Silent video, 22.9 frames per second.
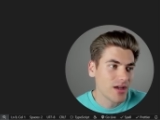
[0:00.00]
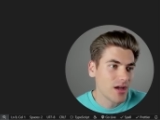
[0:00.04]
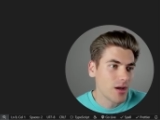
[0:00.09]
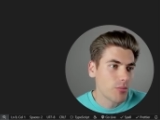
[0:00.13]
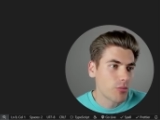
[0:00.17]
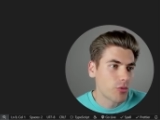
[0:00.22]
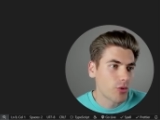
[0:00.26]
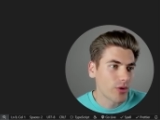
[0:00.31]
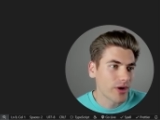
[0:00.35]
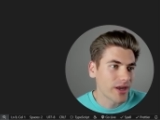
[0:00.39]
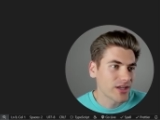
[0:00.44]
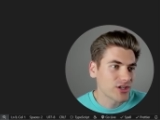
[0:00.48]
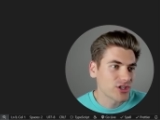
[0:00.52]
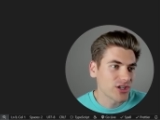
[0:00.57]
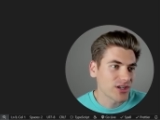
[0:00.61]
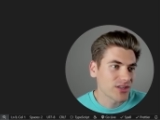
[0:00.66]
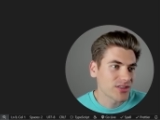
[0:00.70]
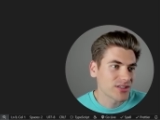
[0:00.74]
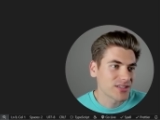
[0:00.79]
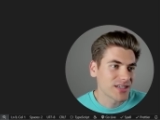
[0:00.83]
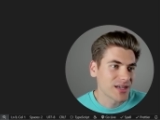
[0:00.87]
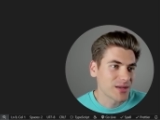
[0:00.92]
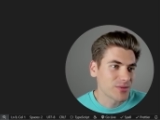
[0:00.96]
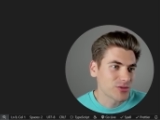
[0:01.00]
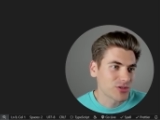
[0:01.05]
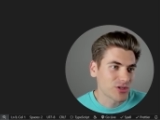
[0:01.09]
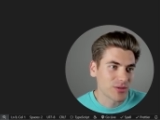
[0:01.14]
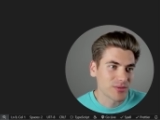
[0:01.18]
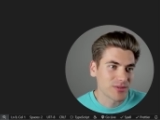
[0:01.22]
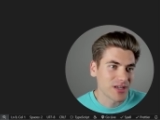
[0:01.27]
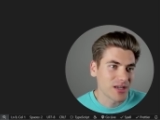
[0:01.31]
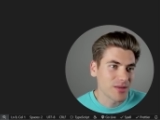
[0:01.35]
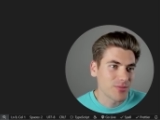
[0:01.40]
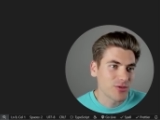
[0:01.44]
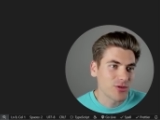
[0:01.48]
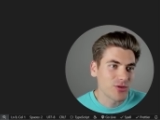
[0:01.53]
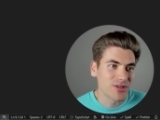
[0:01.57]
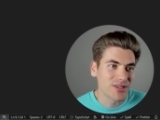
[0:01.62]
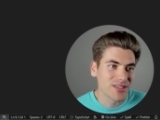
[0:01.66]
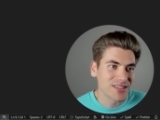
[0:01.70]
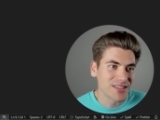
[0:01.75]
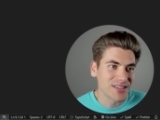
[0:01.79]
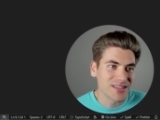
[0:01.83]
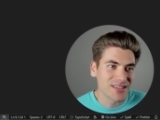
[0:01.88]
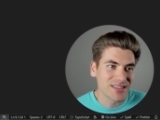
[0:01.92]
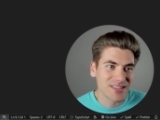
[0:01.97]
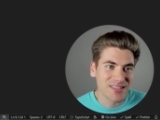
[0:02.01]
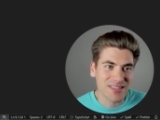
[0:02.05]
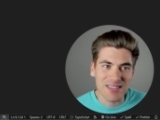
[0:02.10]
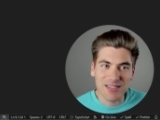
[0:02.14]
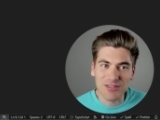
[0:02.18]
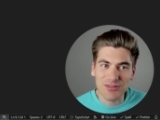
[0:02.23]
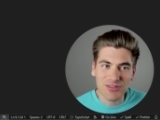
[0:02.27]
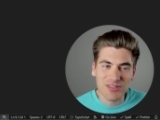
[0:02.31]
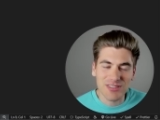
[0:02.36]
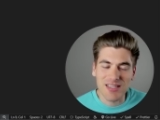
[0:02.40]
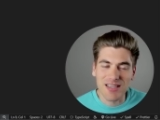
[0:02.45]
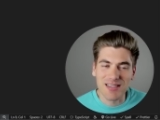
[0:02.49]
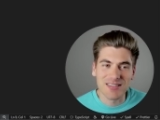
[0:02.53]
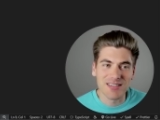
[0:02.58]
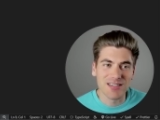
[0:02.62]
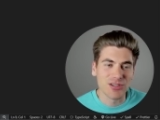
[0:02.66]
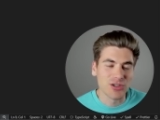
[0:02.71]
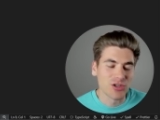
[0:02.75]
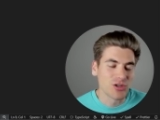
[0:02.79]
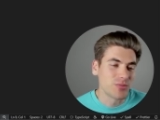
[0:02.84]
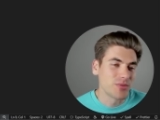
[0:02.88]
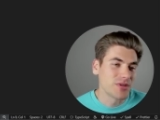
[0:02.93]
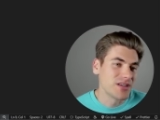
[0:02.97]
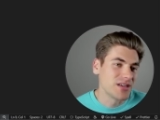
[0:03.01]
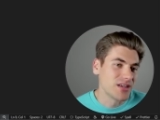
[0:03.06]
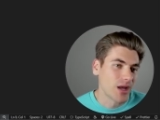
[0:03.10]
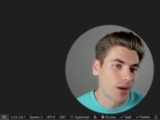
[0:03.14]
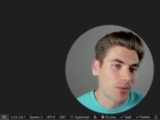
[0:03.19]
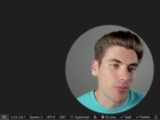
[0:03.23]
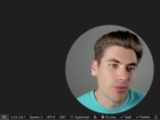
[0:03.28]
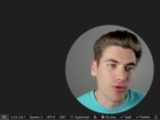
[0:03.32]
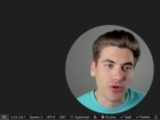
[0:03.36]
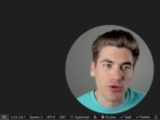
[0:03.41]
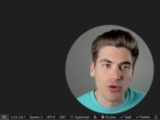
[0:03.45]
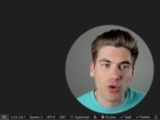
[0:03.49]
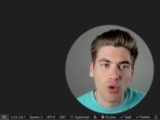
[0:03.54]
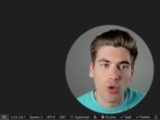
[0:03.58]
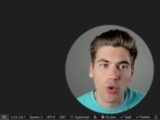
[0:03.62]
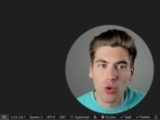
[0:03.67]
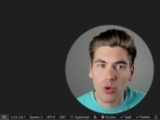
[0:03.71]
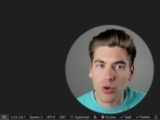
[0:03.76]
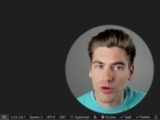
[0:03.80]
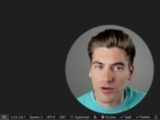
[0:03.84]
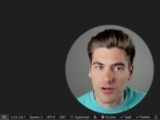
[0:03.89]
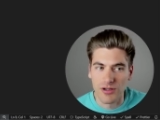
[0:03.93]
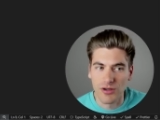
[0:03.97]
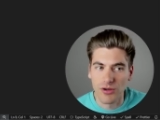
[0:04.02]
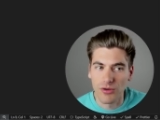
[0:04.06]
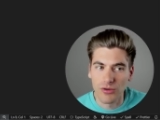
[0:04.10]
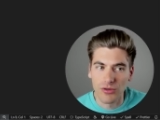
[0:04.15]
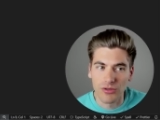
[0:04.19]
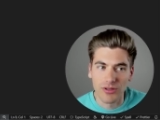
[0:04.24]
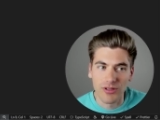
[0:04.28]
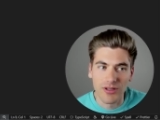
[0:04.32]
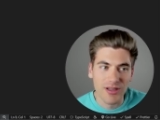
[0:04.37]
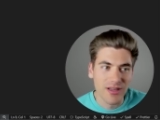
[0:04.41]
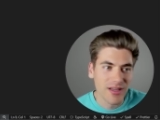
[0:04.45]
but when I check the TypeScript type, you can see it still says it could be number or null.